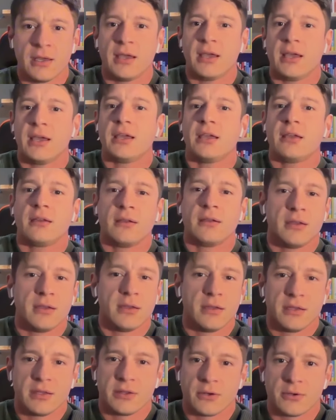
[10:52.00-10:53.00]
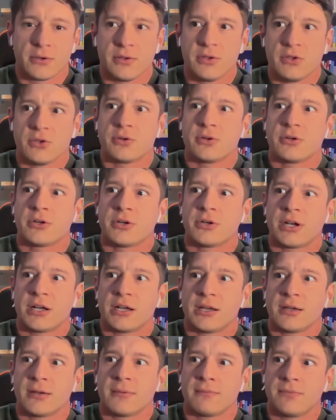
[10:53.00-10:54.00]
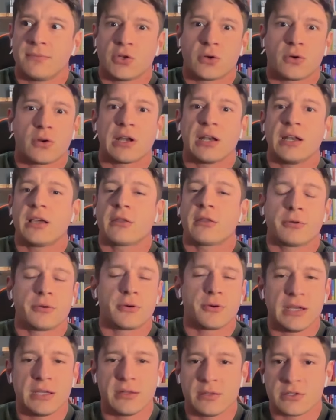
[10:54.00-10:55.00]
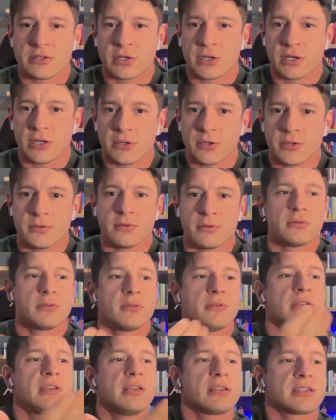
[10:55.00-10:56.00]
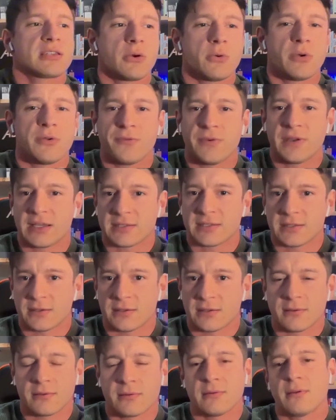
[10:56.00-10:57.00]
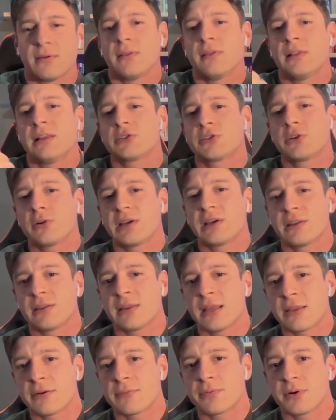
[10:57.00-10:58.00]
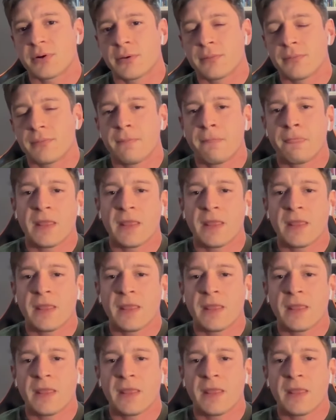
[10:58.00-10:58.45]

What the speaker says: Hey, your click-through rate is low. Here's how we fix it. Let's look at another problem.